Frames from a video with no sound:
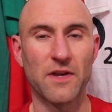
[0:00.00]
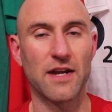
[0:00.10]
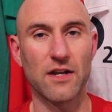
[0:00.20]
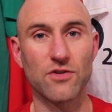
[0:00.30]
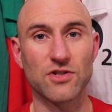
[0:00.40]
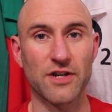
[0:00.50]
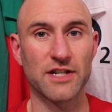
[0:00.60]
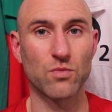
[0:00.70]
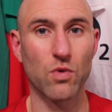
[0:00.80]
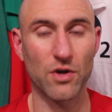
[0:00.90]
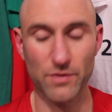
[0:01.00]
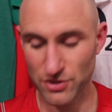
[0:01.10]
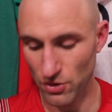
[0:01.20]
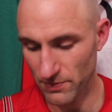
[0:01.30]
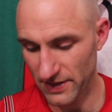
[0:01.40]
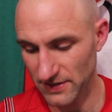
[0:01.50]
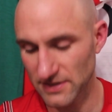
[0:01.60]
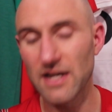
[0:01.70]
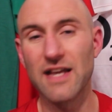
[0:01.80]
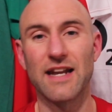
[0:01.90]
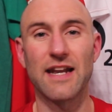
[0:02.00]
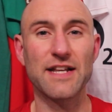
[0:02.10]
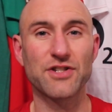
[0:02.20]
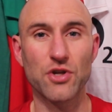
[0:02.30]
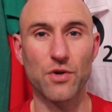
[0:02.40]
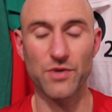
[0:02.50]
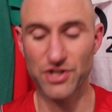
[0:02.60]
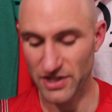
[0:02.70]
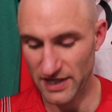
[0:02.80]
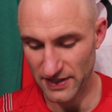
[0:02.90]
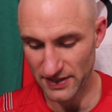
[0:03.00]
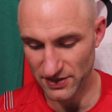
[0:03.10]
It looks like it's worked with Tompkins, let's do it with Sheedy.